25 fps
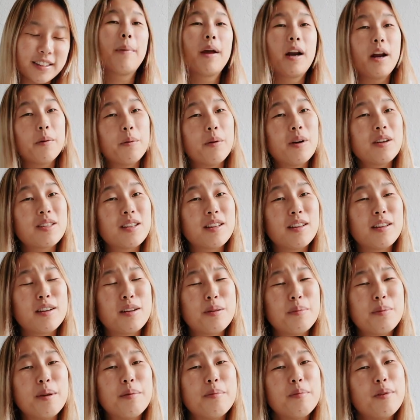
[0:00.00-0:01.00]
but I was a
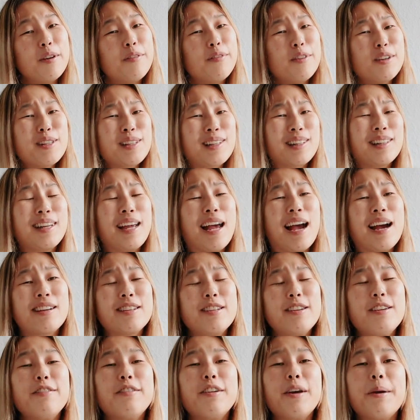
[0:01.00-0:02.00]
little bit more physically
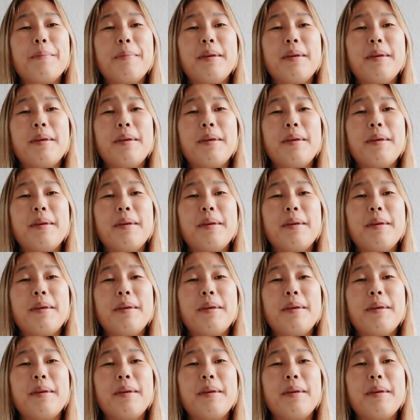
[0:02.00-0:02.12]
active